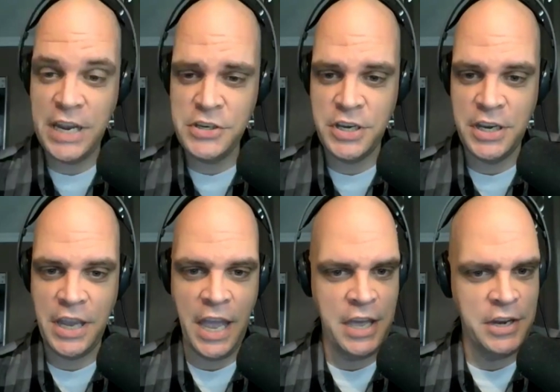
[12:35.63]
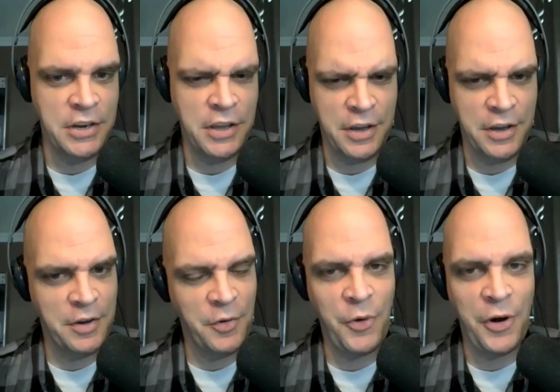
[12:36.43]
changing. And uh,
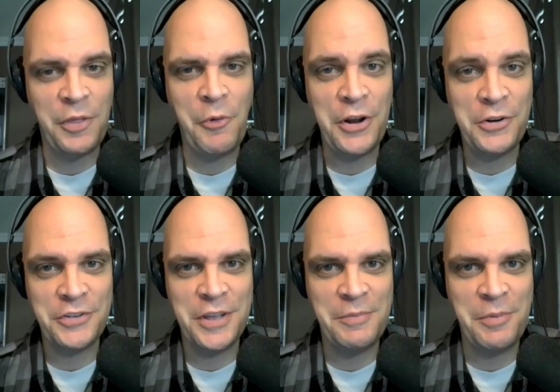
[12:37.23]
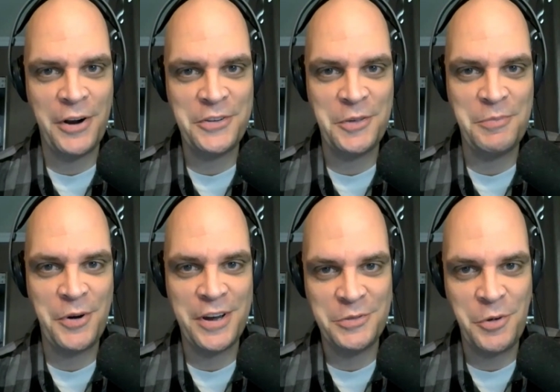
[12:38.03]
yes. one of the more interesting parts of the
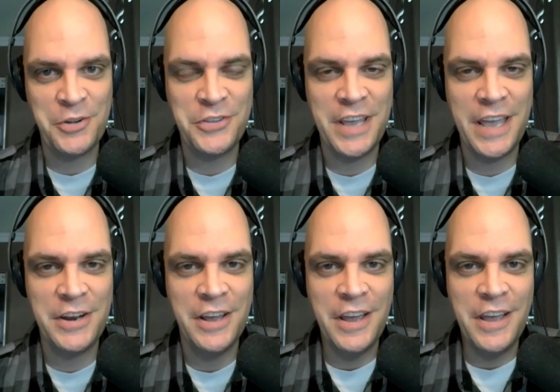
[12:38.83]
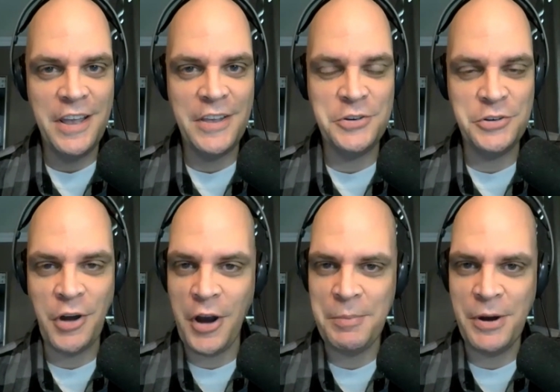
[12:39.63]
book towards the end is you
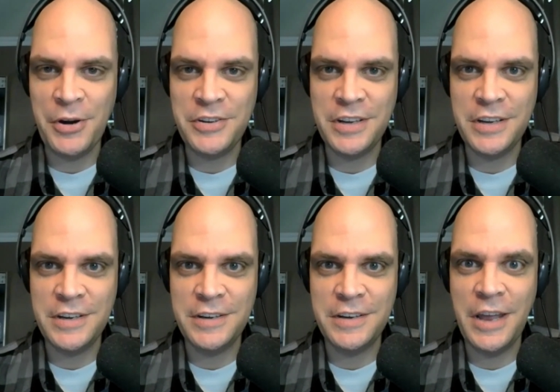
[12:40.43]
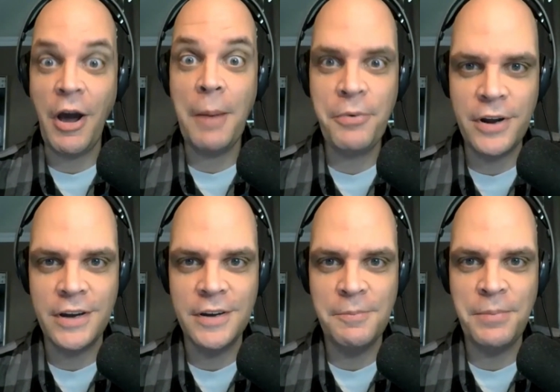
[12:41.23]
talk about uh, an
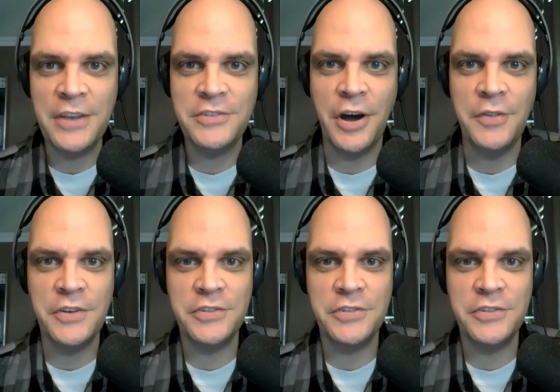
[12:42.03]
opera based on